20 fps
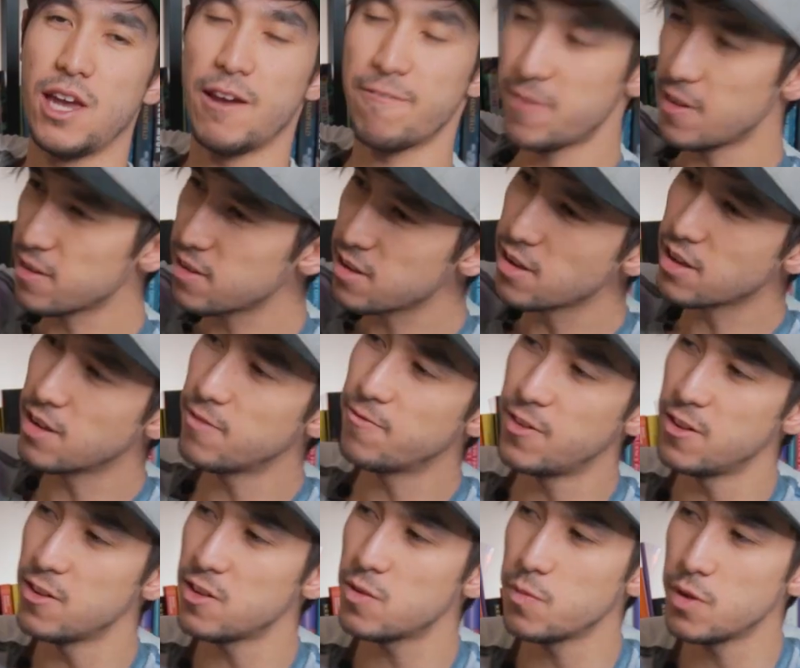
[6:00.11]
If this can
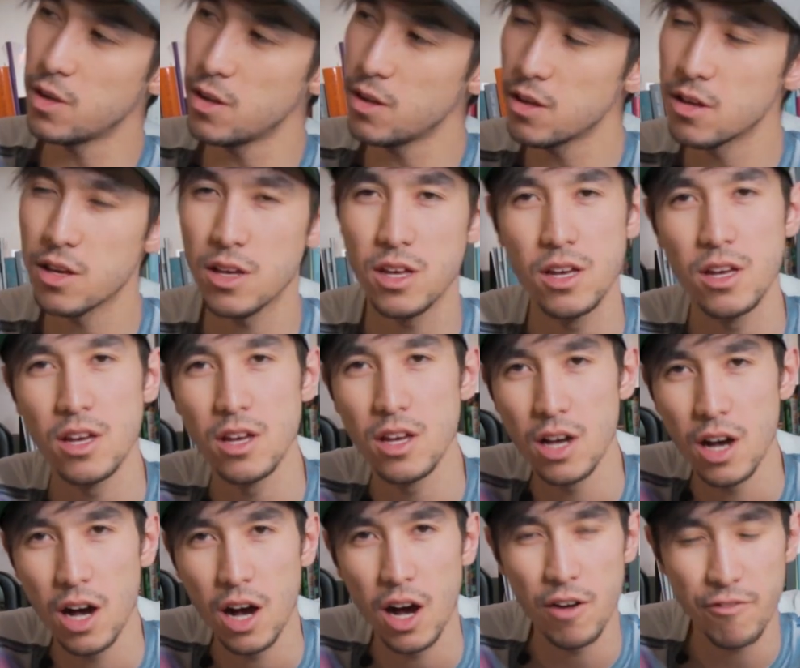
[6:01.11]
convince me
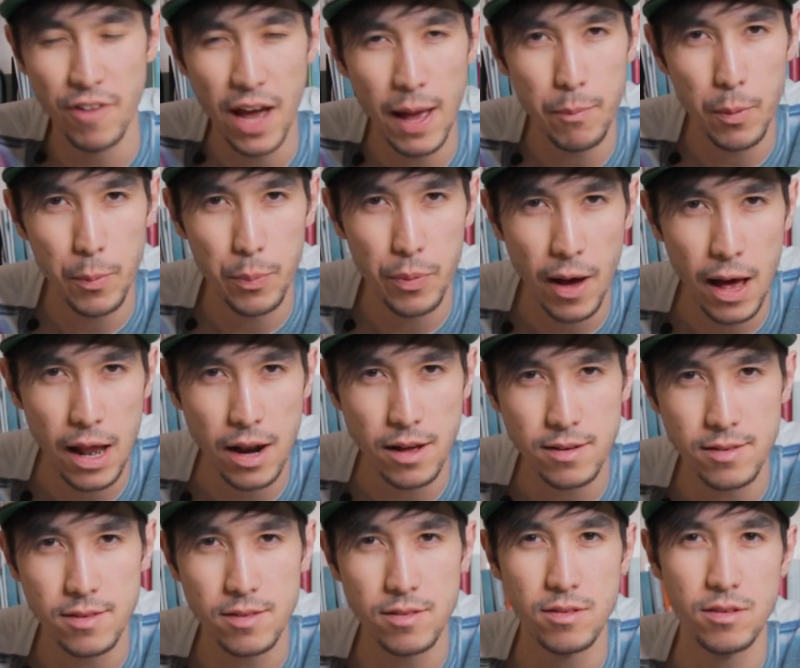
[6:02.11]
of Apple
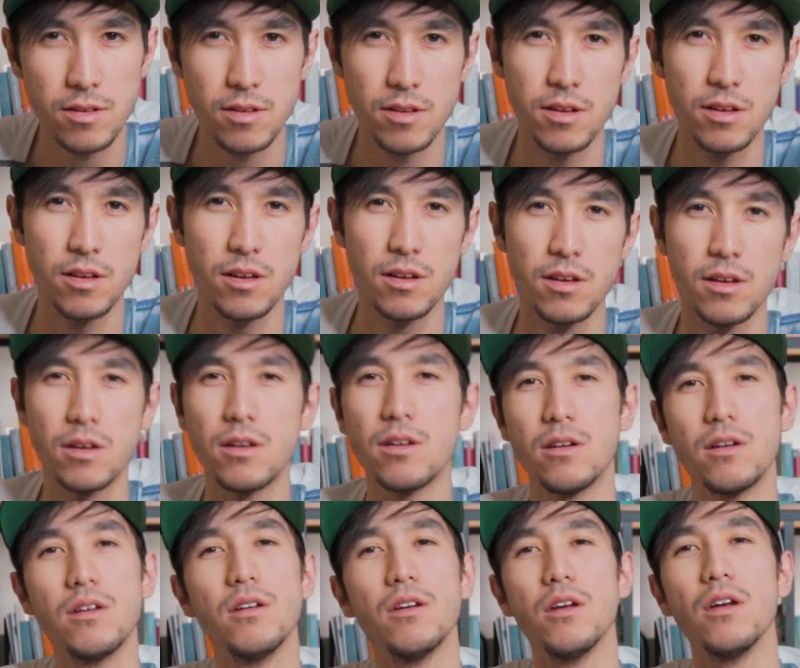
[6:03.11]
products,
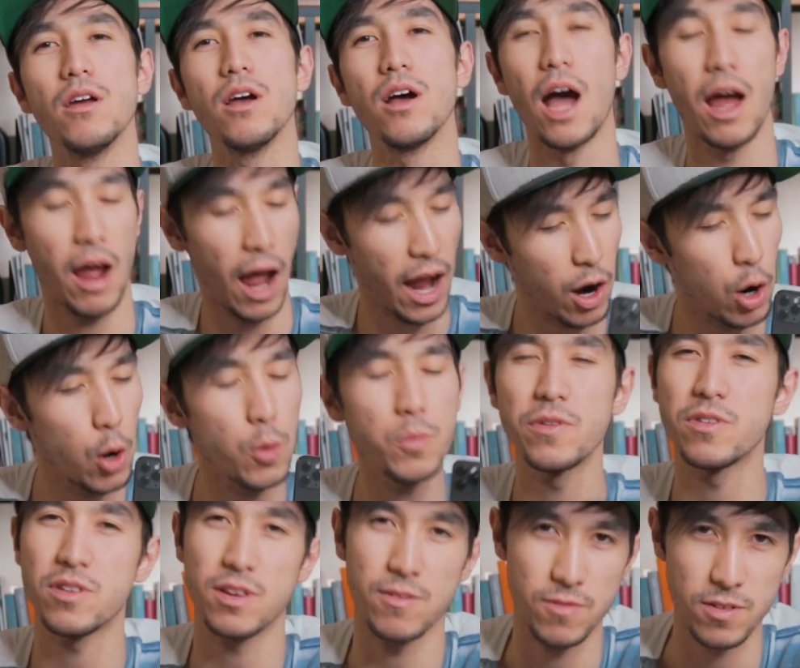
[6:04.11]
I hope
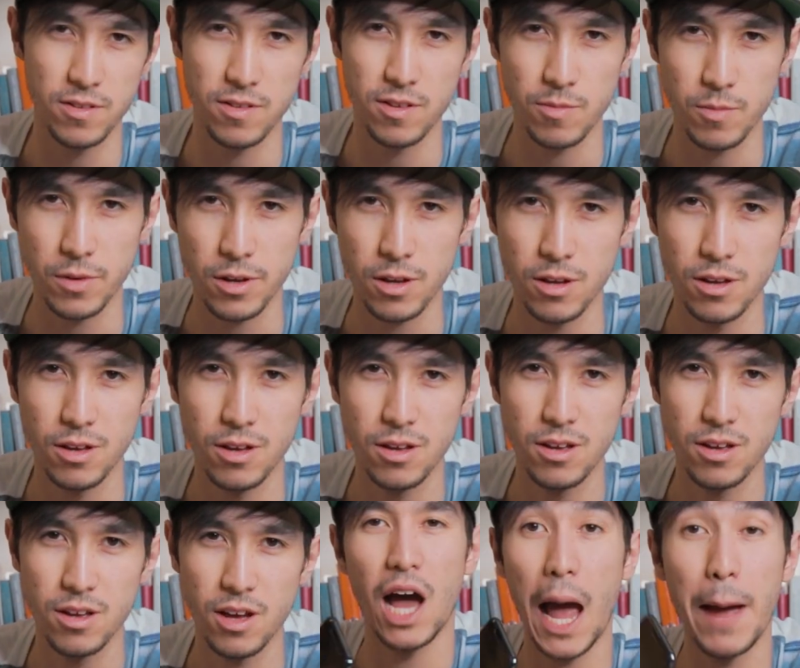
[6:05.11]
this convinces me.
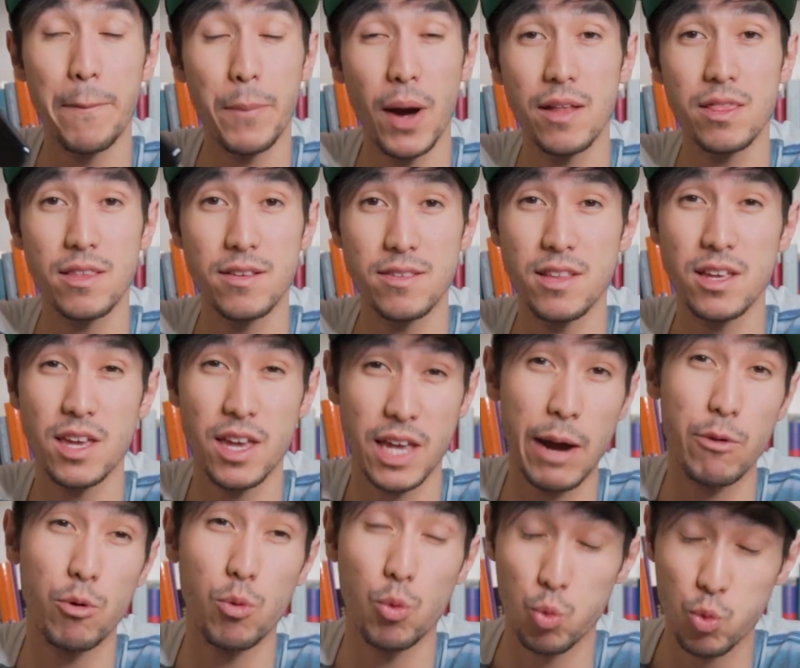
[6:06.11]
I bought this thinking
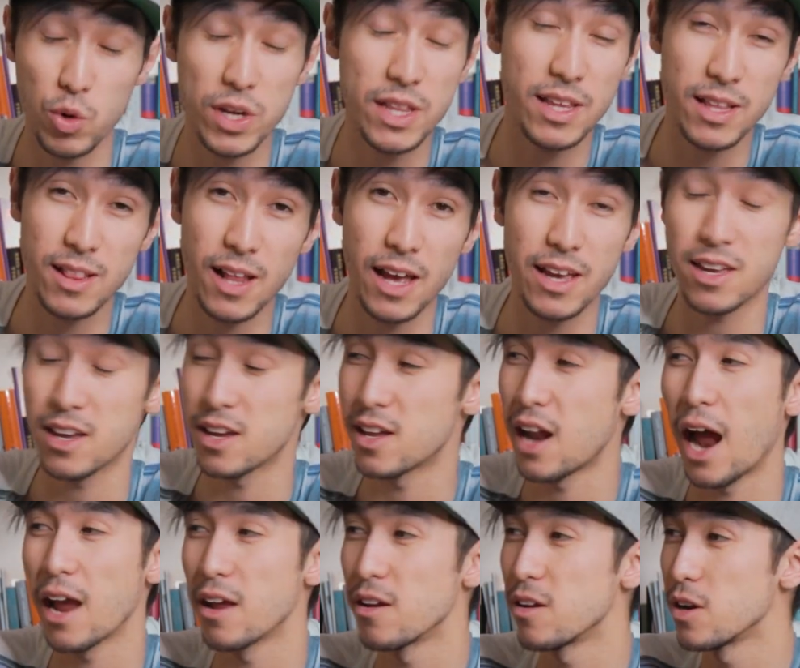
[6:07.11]
I will really like
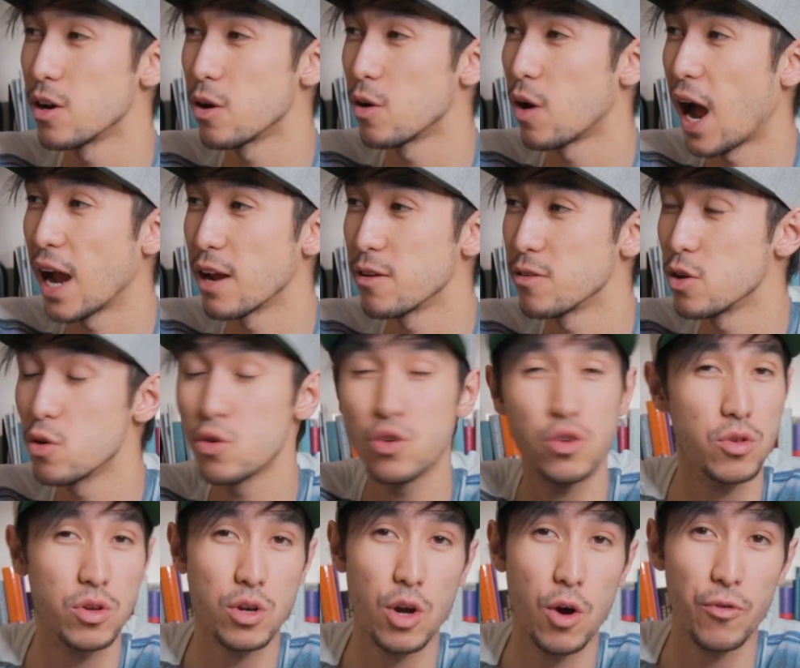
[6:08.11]
it. I
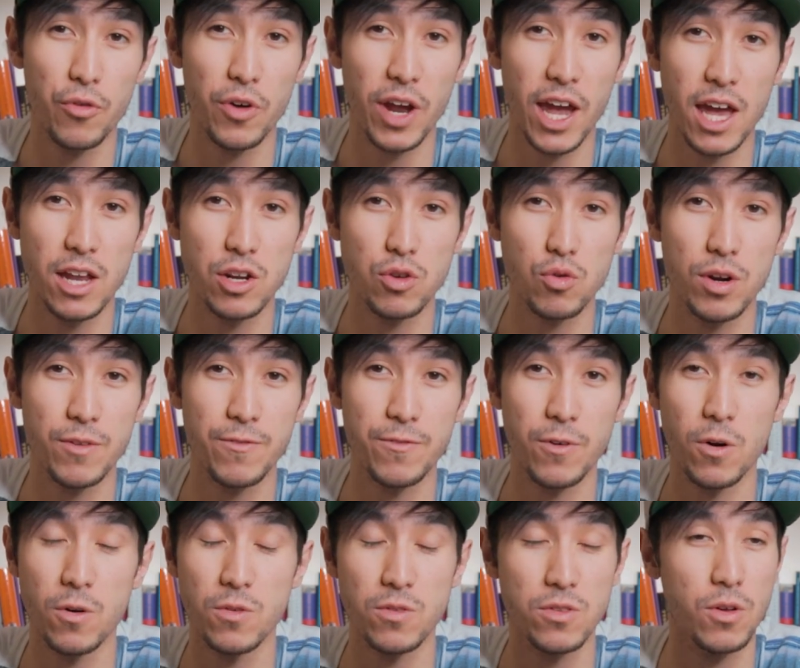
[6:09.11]
usually go for Android
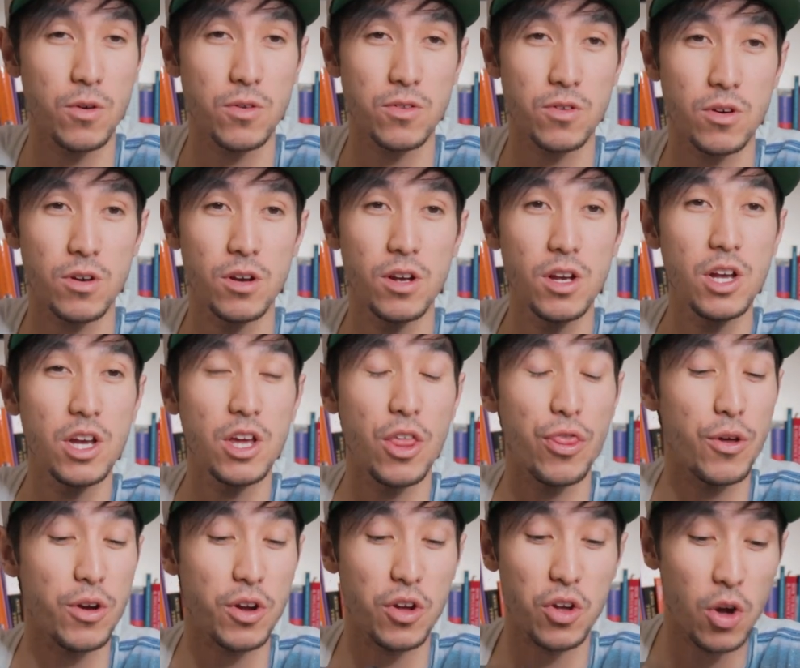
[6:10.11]
phones. Those are
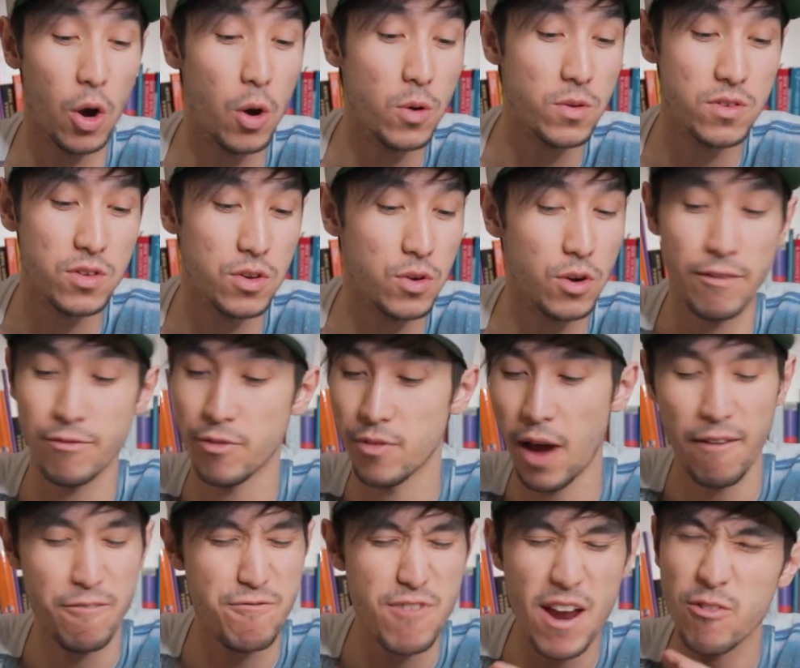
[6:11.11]
the go-to.
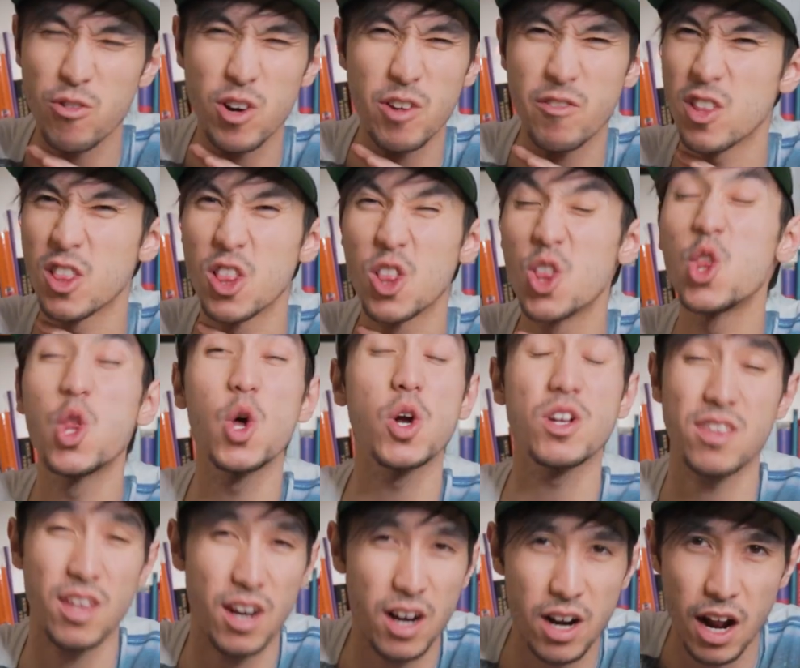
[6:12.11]
I've never even
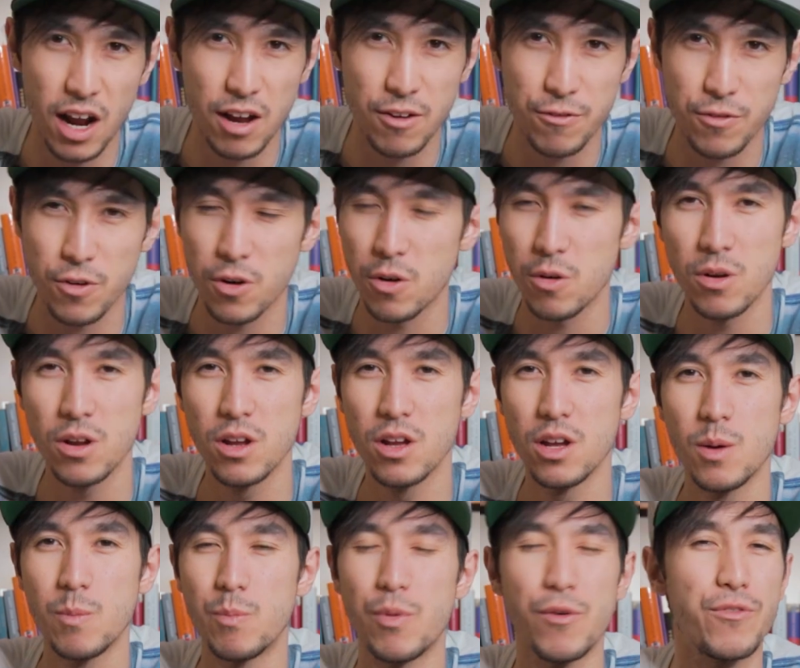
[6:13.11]
looked at an iPhone
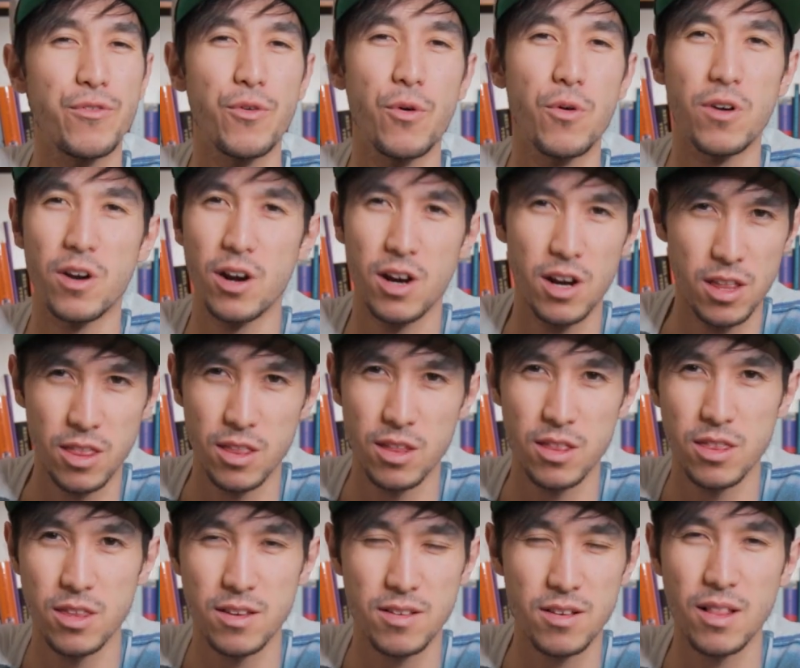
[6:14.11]
before
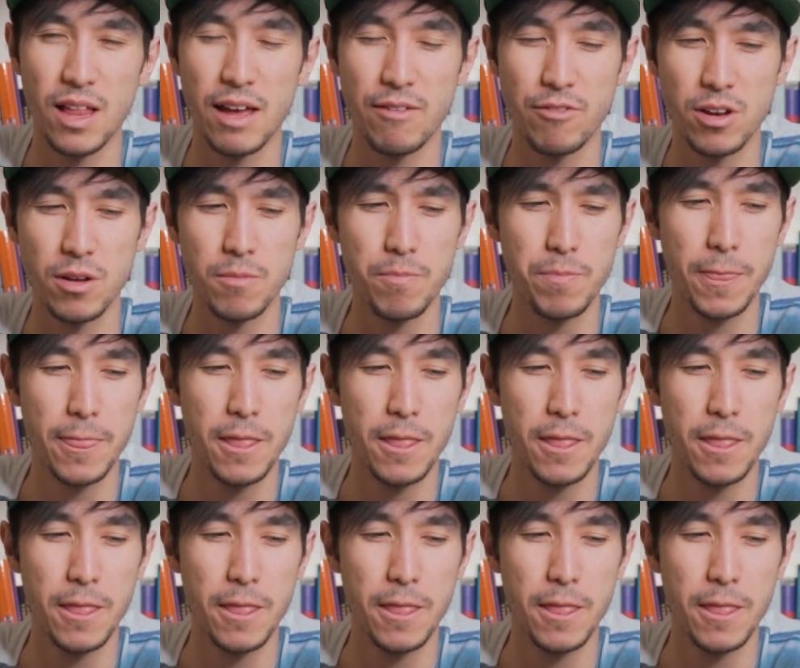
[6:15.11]
this 11.